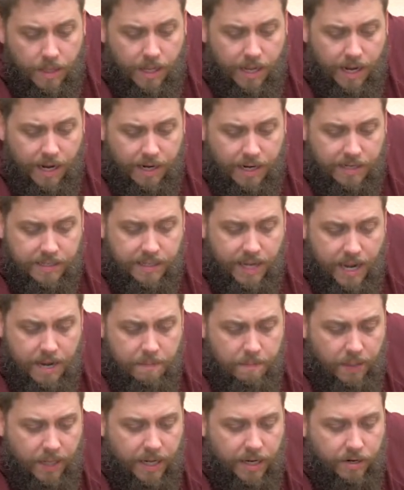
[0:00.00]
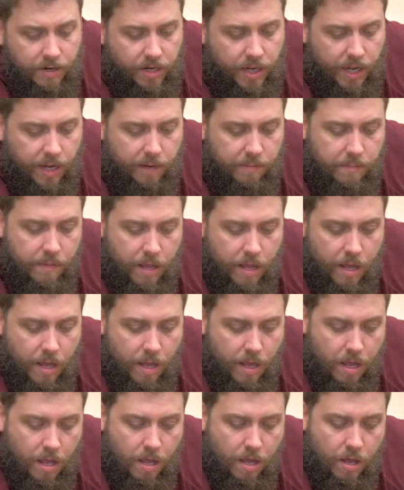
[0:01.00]
in a 10-player game,
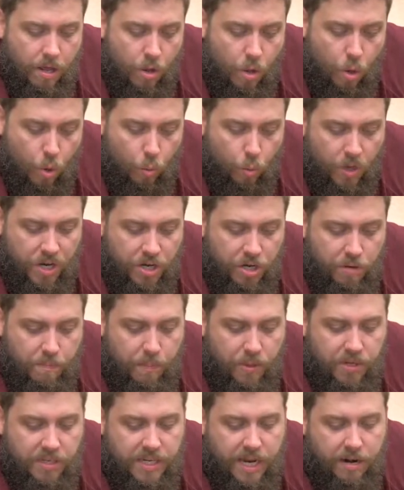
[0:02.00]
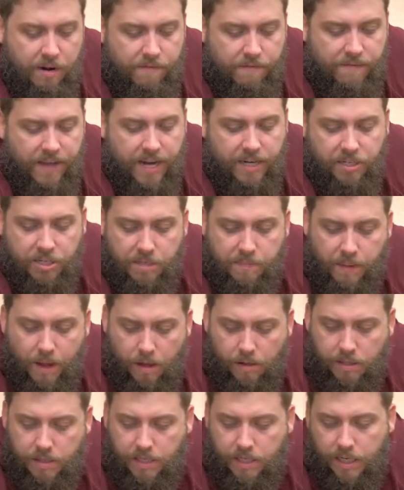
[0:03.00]
when you put down a fascist
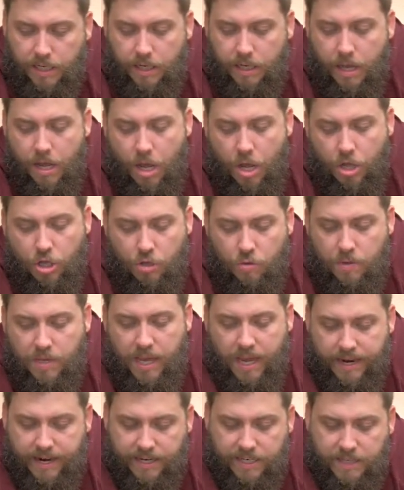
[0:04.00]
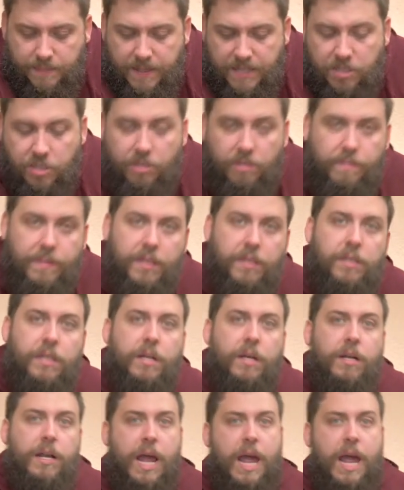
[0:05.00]
policy, you get a special ability on